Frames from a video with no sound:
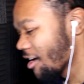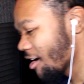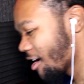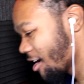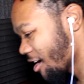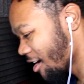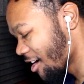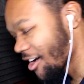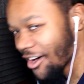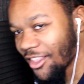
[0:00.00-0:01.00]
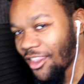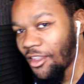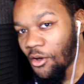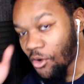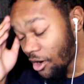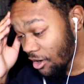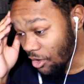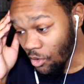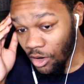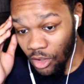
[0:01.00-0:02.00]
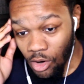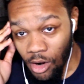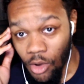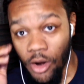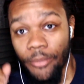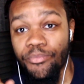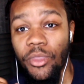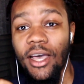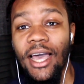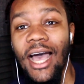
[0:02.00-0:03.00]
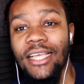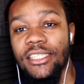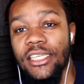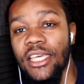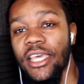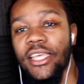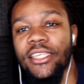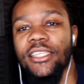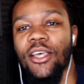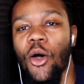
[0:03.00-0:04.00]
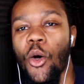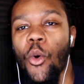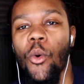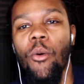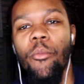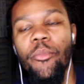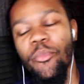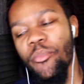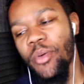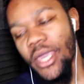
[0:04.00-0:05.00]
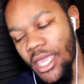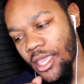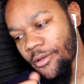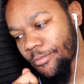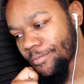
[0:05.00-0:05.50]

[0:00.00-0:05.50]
Oh, Lord, Lord, Lord, Lord. Akashi is O P.